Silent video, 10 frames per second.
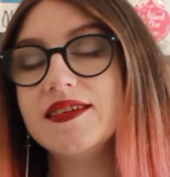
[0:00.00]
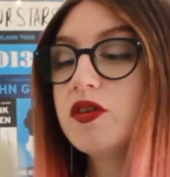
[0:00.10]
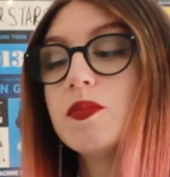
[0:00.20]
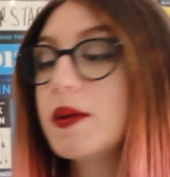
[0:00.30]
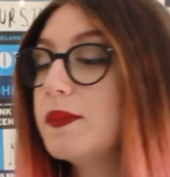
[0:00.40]

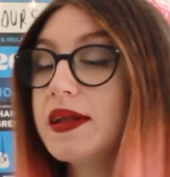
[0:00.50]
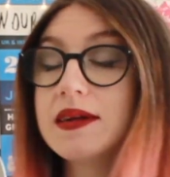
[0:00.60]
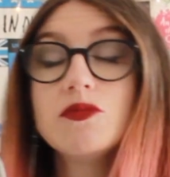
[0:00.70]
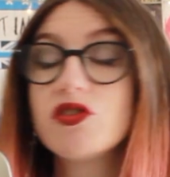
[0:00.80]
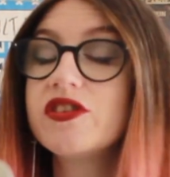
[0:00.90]
which might mean
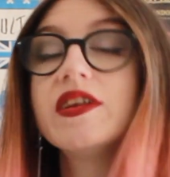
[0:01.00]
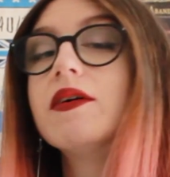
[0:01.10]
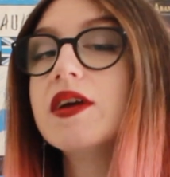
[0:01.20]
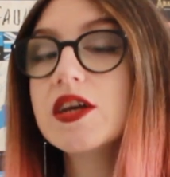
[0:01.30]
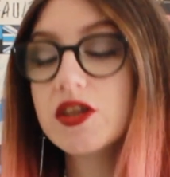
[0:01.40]
I'm just
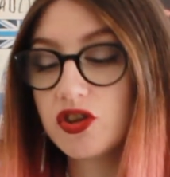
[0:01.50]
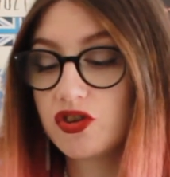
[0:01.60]
staring at the